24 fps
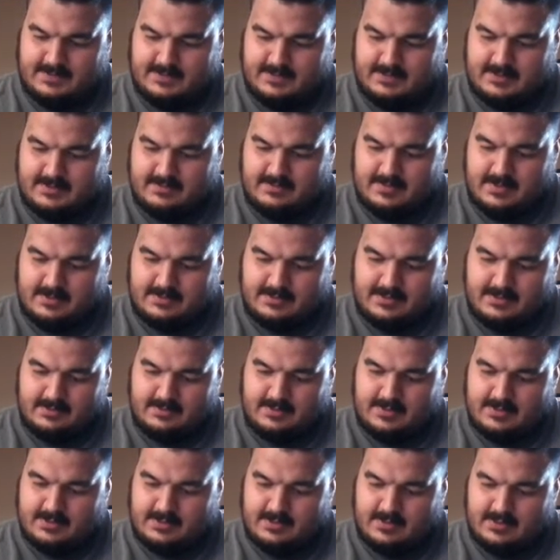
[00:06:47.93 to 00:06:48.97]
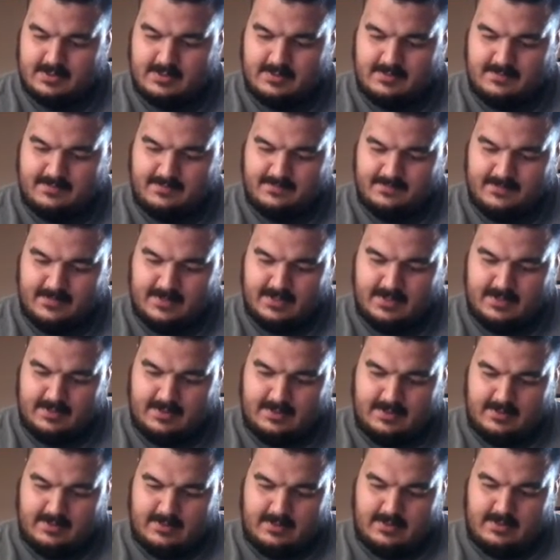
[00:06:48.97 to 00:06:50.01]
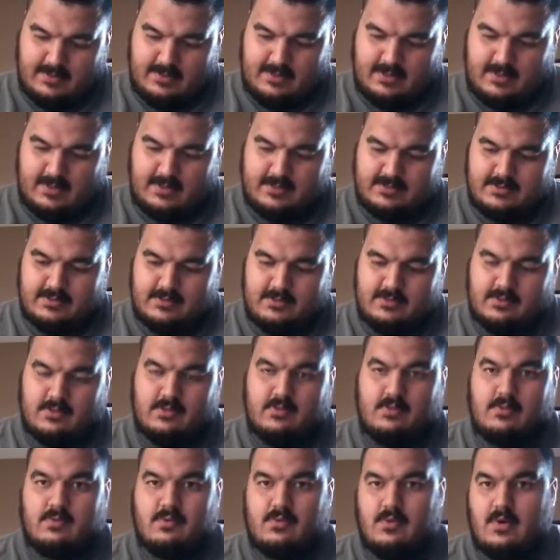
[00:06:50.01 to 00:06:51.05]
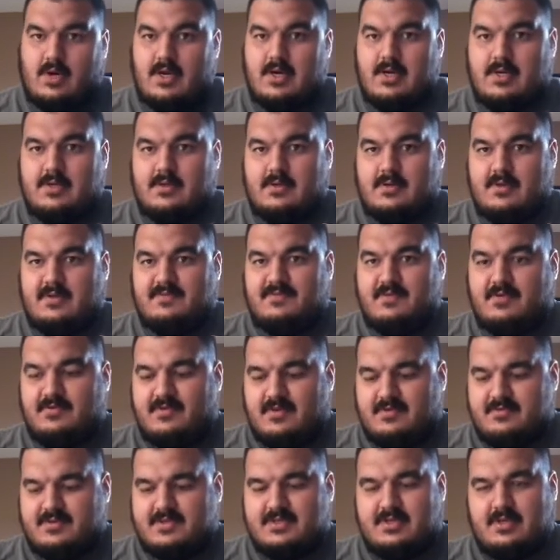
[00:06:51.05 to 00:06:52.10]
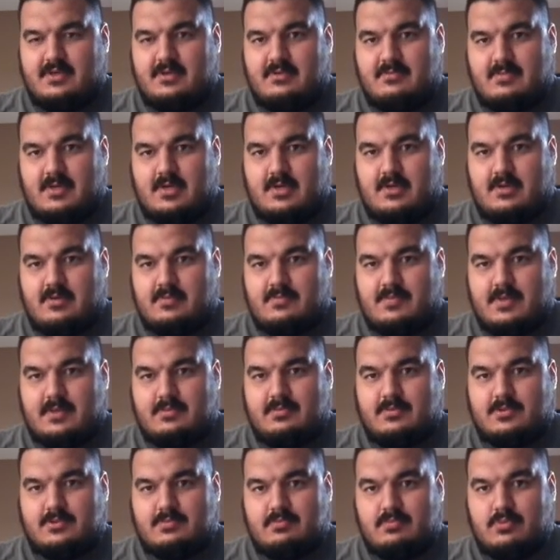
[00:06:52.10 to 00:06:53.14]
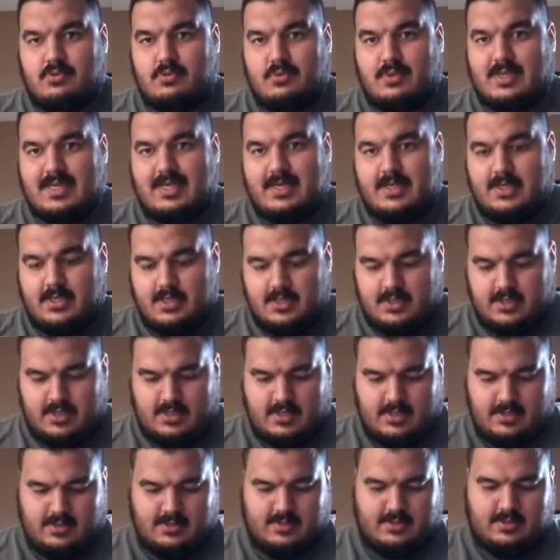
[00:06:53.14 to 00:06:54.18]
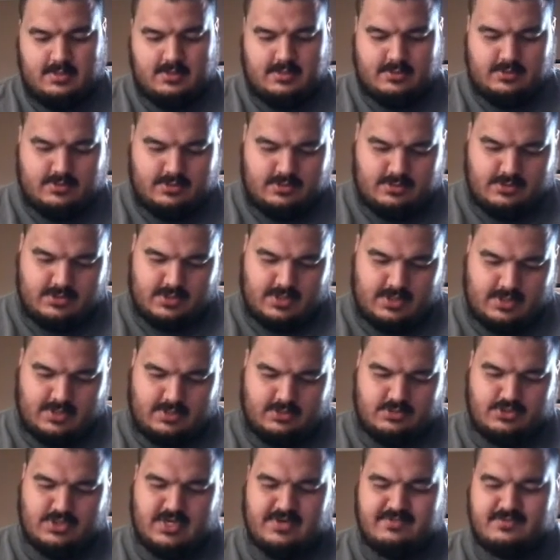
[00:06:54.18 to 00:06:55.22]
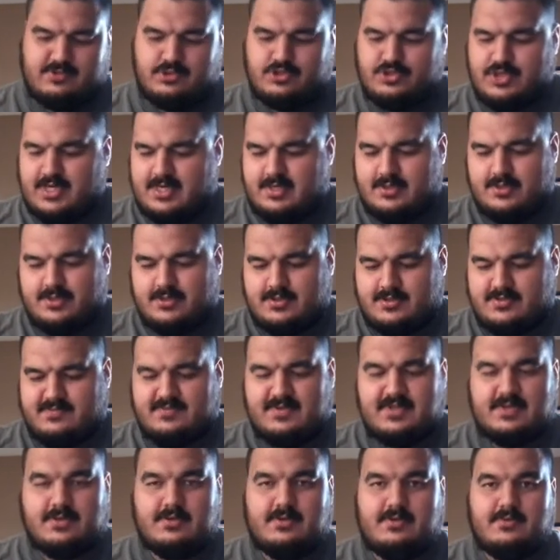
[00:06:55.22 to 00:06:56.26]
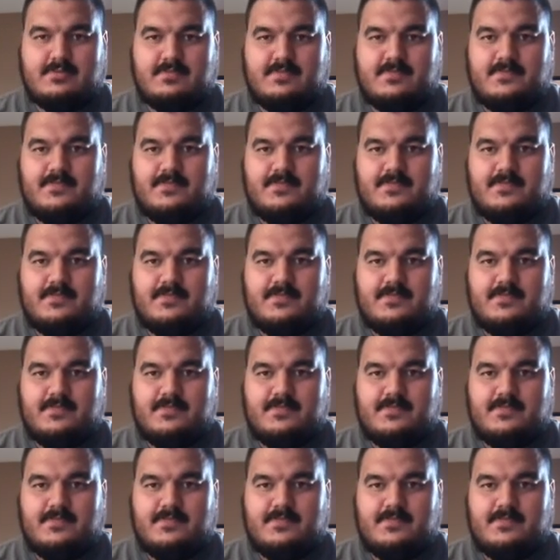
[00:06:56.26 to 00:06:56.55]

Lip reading: CBC. Also, Quan, if you've ever seen him on Pebbles Bootlegger truck driver trainers video,